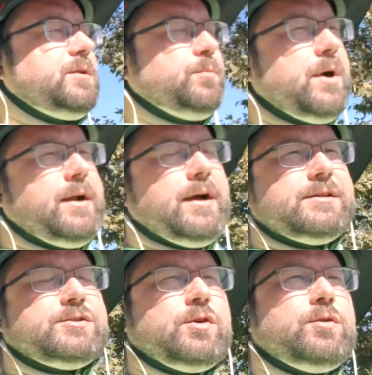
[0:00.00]
but
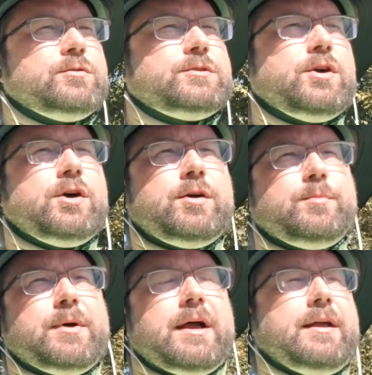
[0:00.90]
I sold all
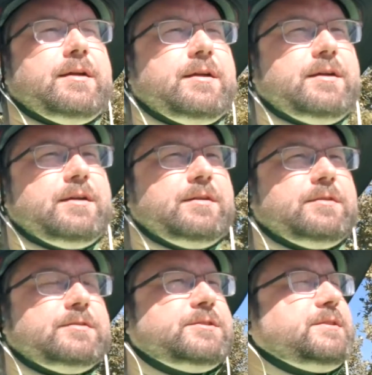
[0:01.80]
my
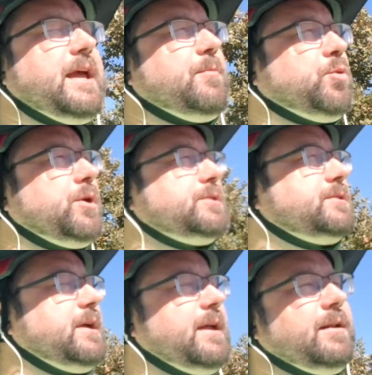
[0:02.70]

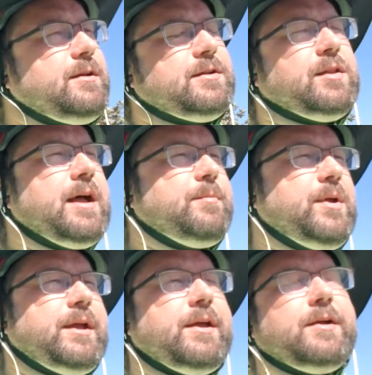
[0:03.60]
skateboards and
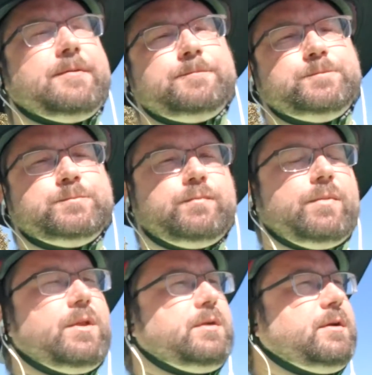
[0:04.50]
climbing gear,
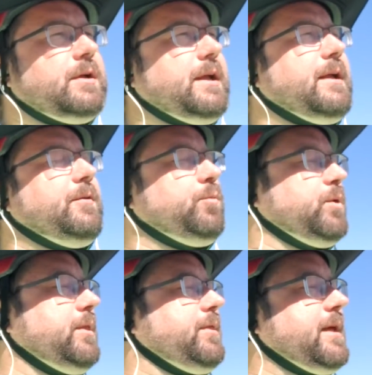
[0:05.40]
and
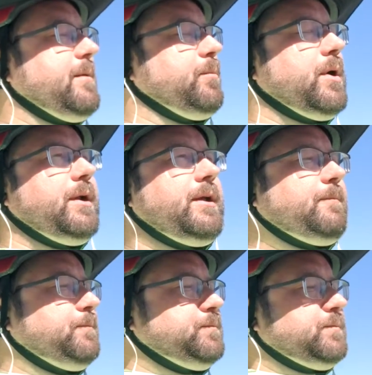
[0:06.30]
with that money,
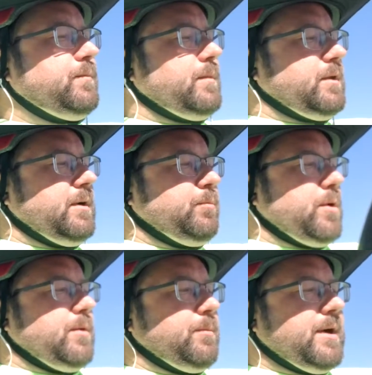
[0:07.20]
I
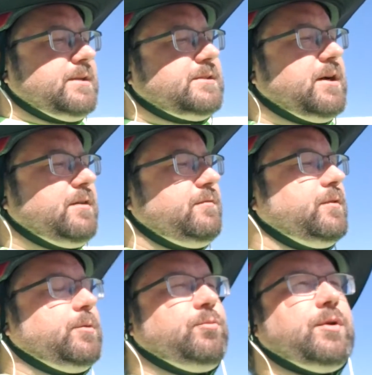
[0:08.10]
bought myself
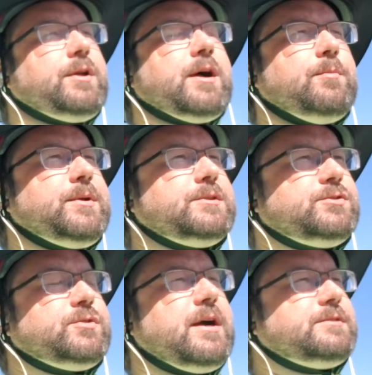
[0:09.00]
a recumbent
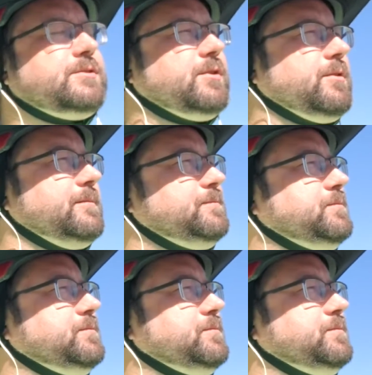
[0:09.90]
tricycle.